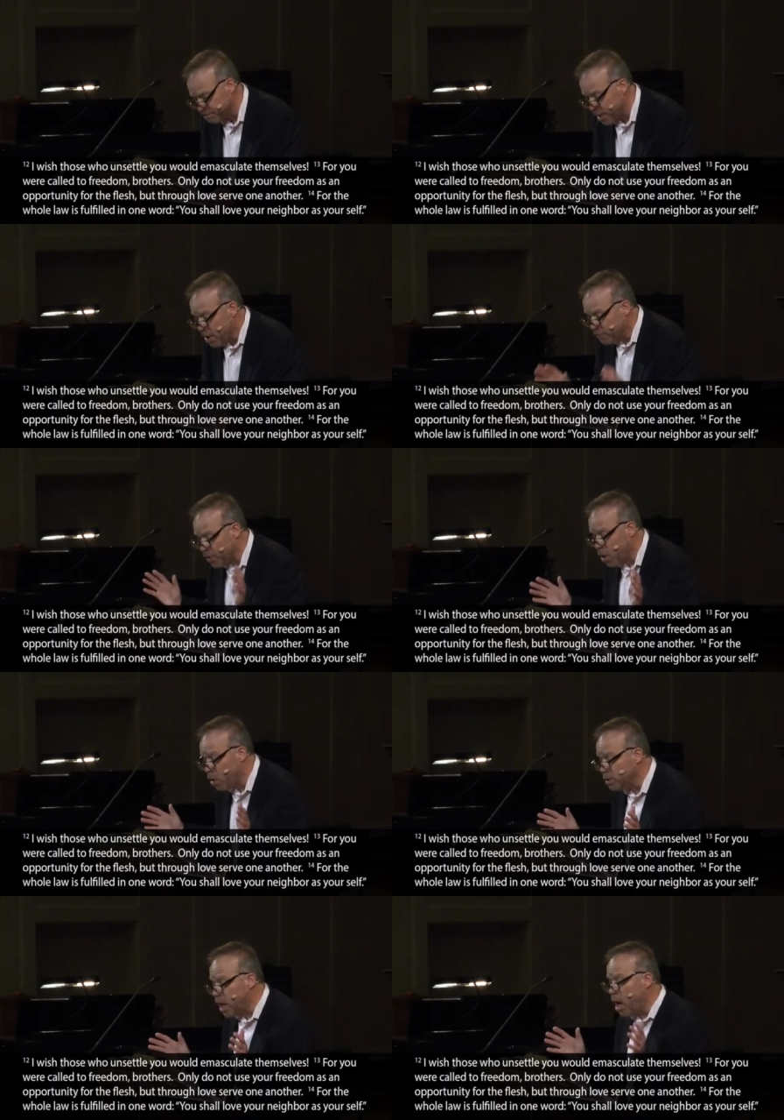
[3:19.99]
For the
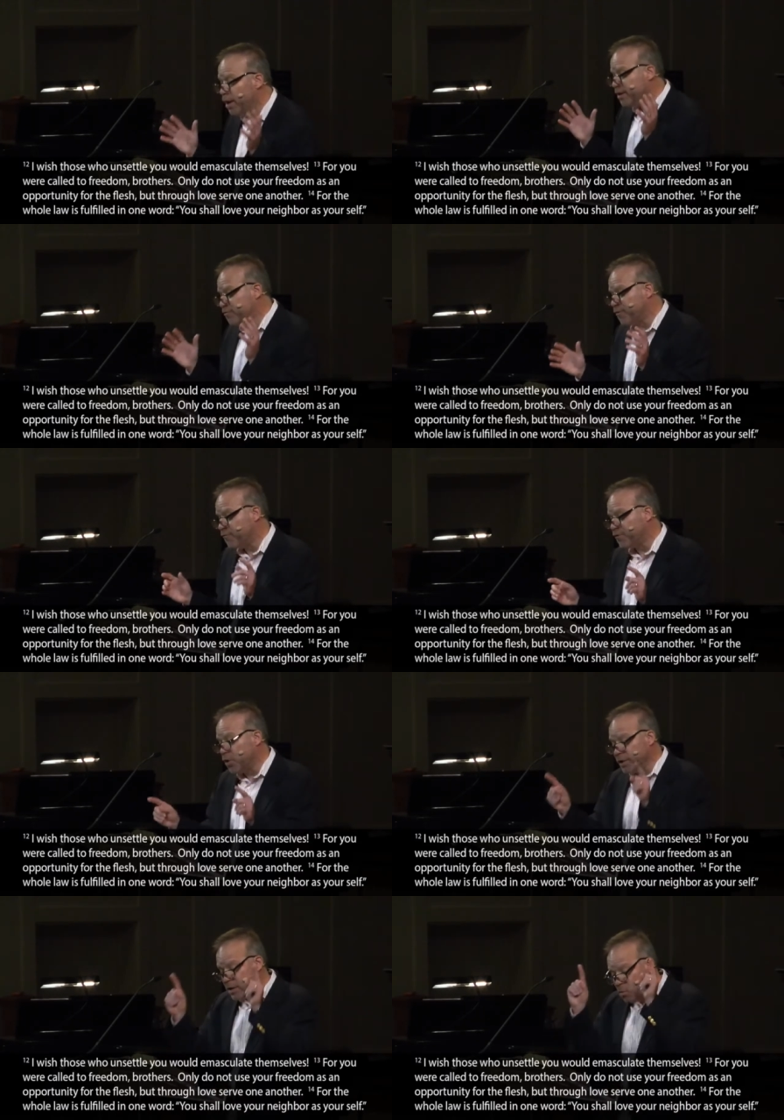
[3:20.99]
whole law is
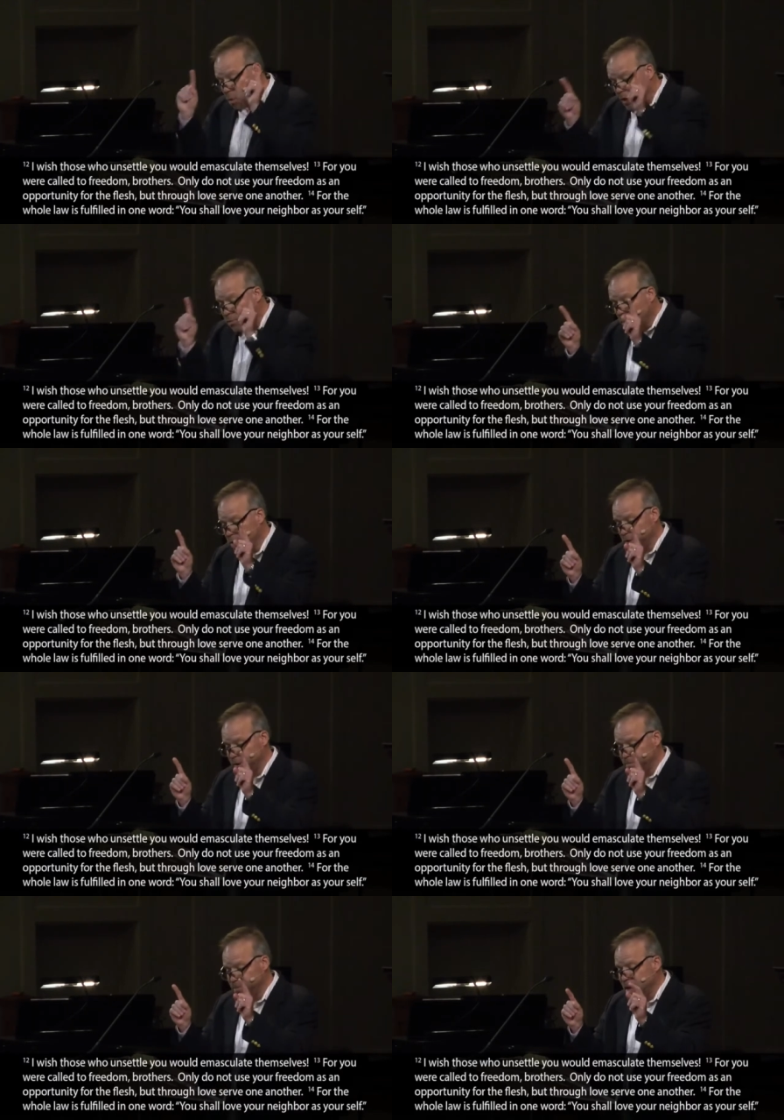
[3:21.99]
fulfilled in one word
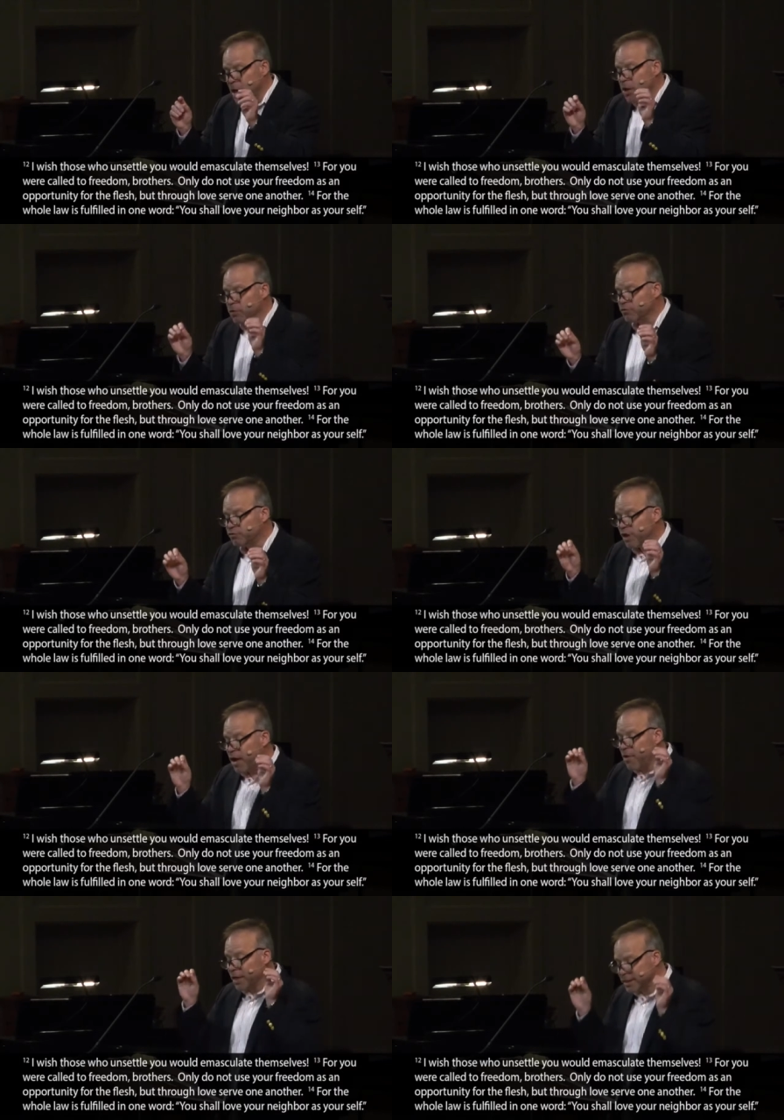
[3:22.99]
you
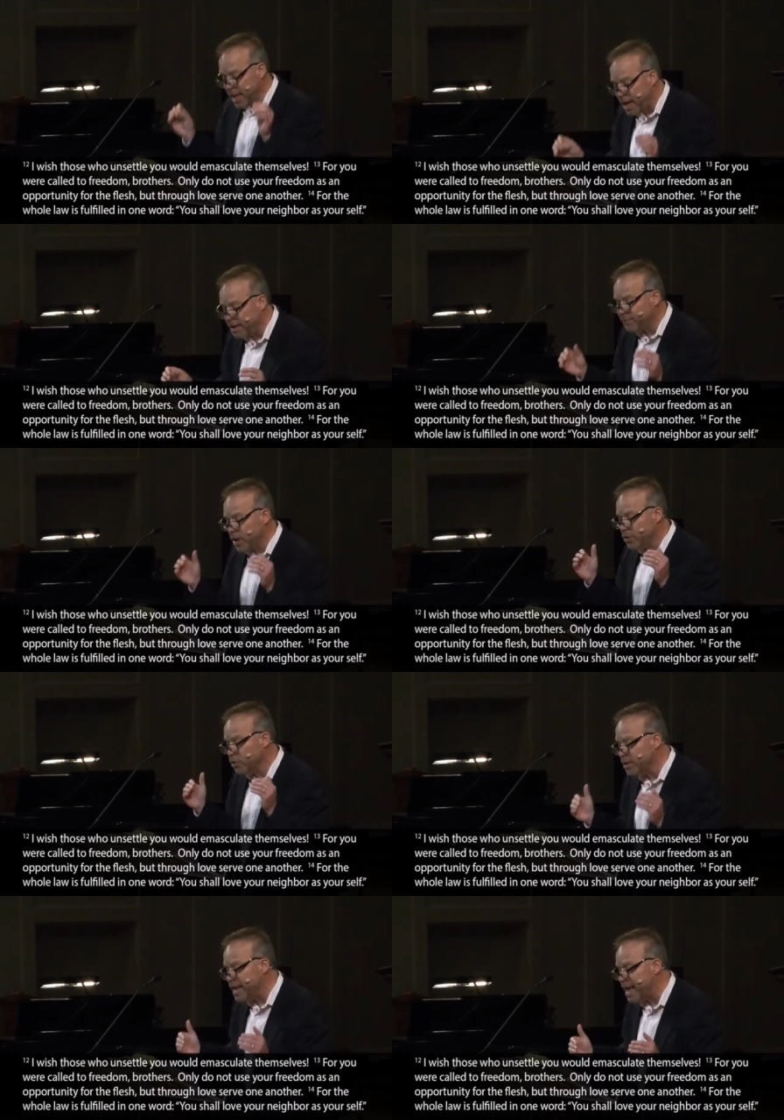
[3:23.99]
shall love
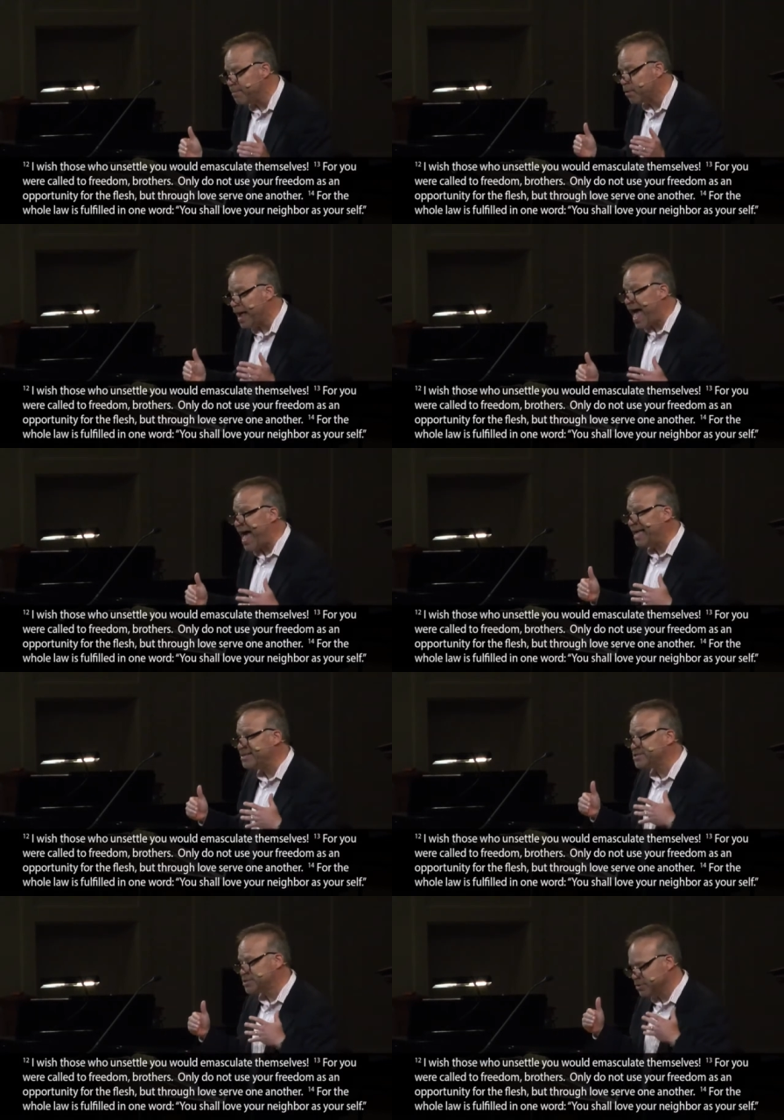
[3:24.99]
your neighbor
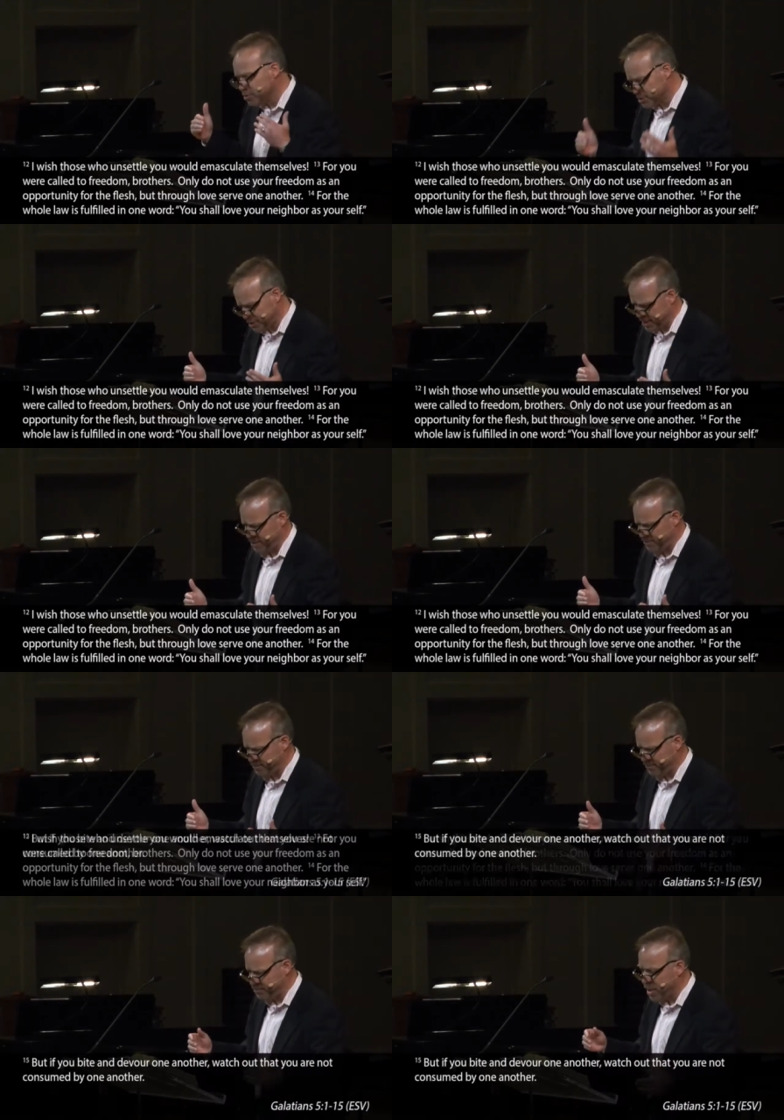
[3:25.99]
as yourself.
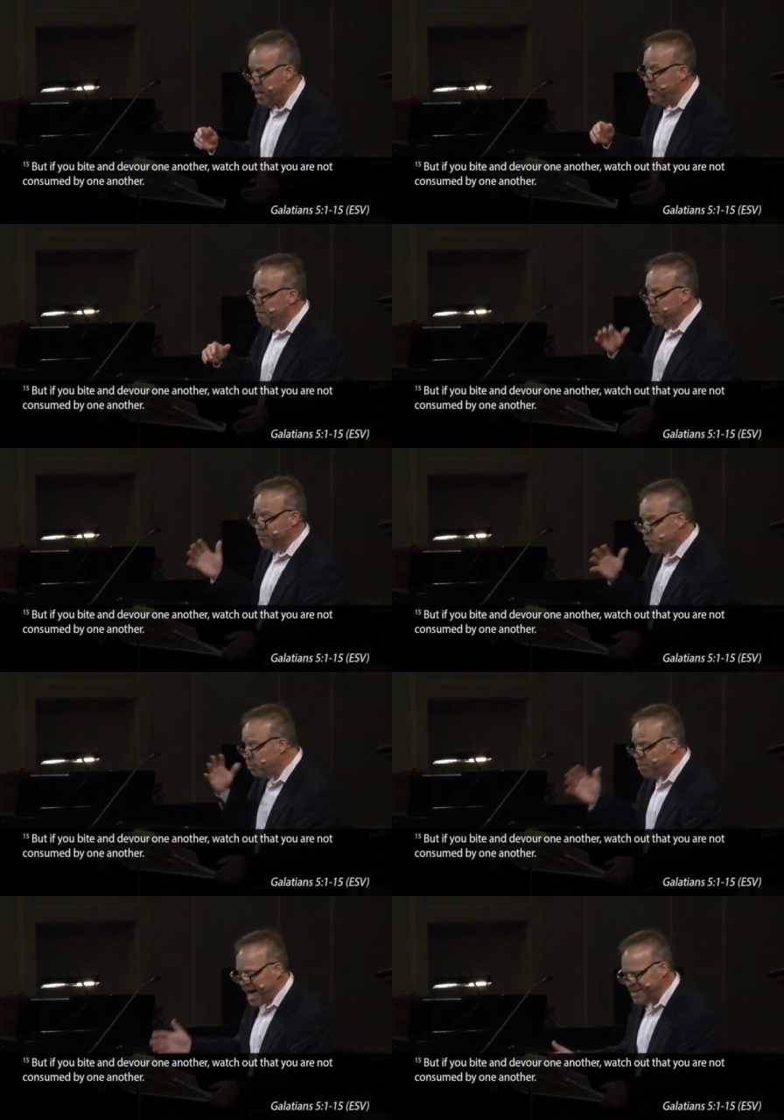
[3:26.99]
But if you
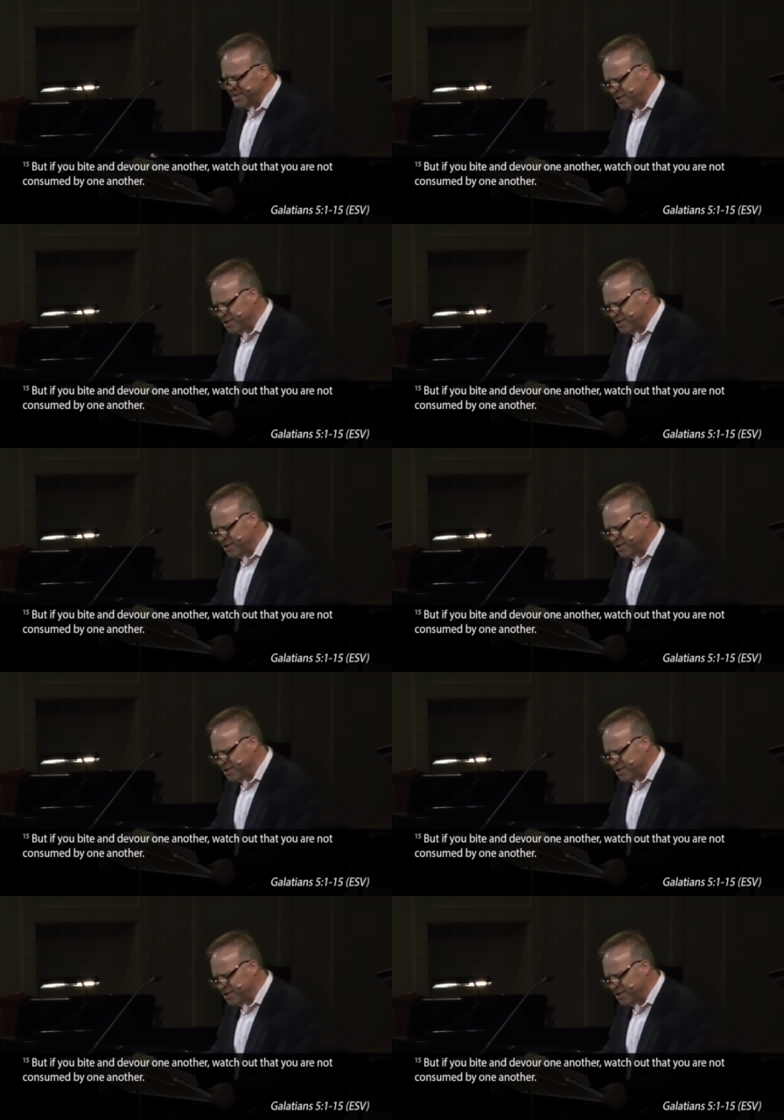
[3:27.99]
bite and